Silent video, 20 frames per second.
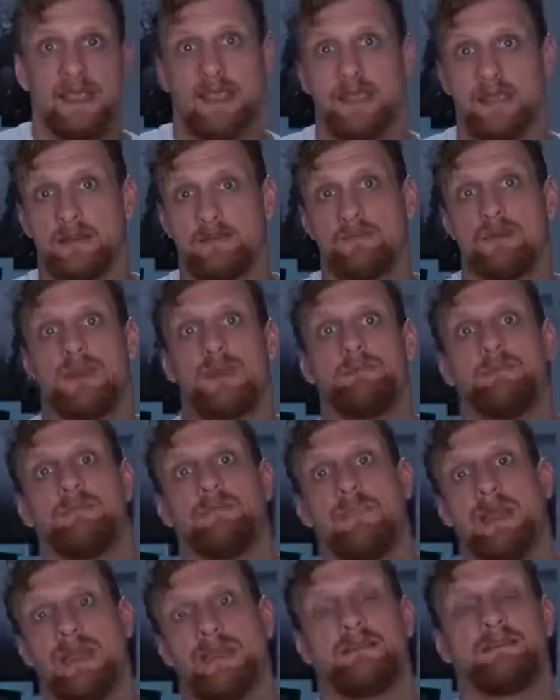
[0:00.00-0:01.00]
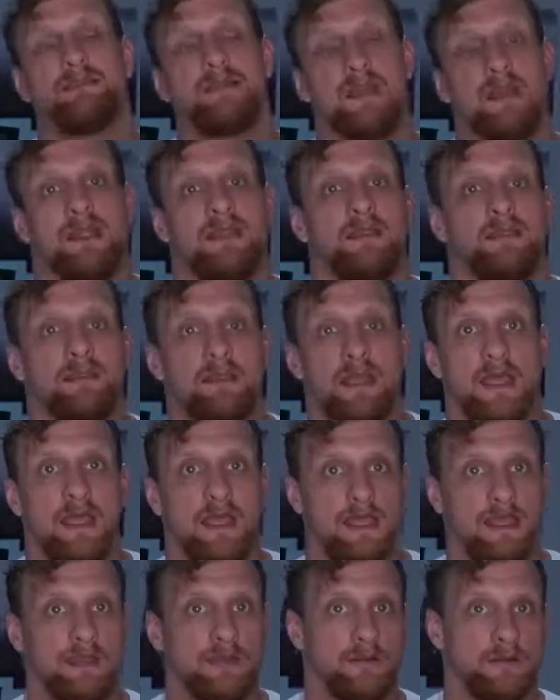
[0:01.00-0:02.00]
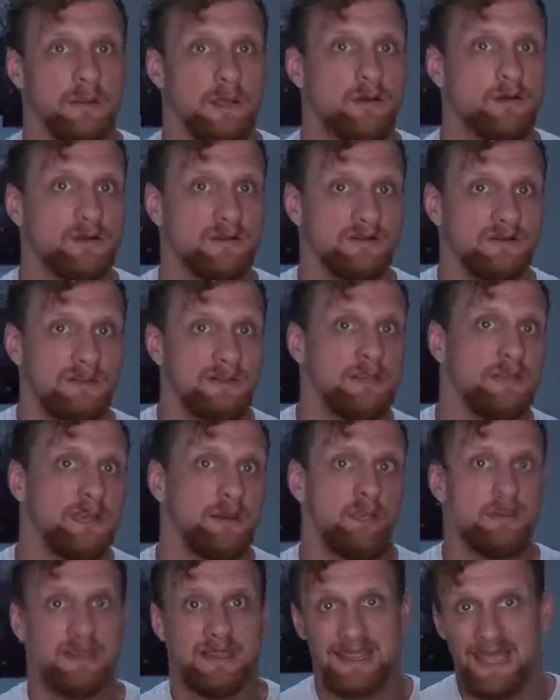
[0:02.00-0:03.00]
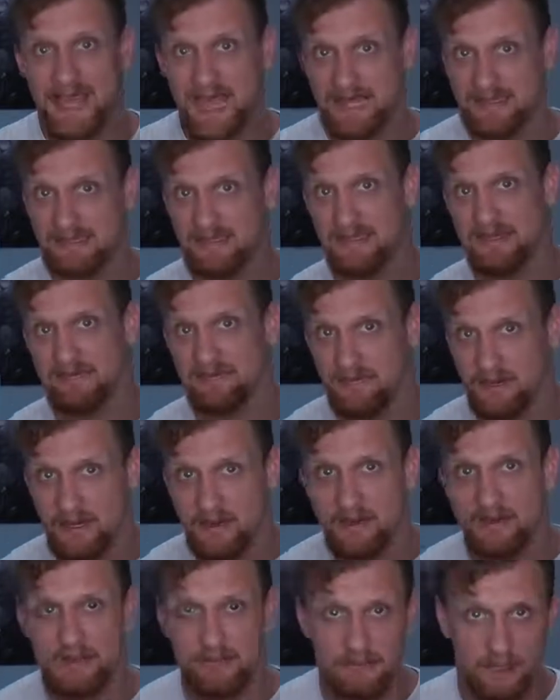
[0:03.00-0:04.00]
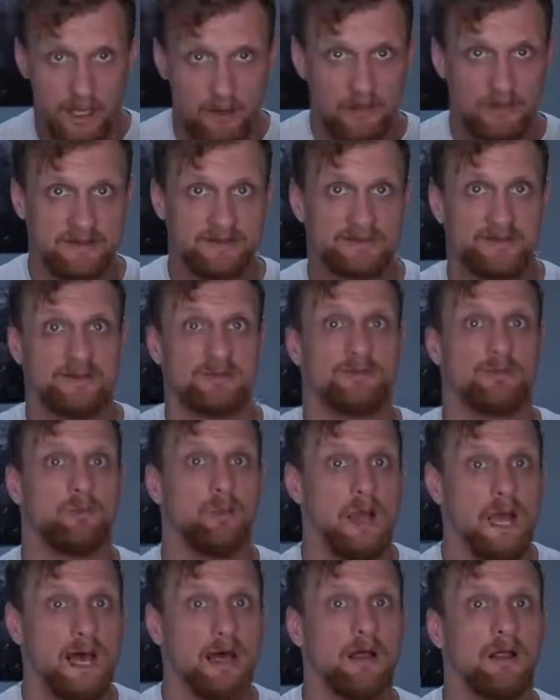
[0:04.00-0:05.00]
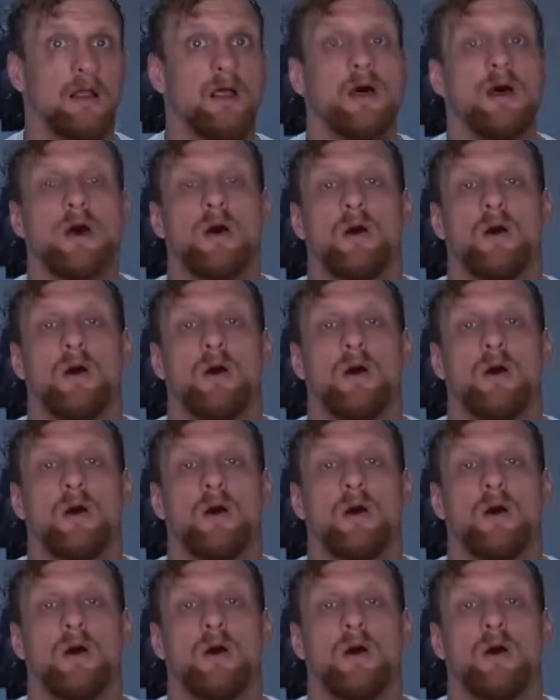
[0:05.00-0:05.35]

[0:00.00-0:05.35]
and we maintained a lower TDP at the very lowest as well,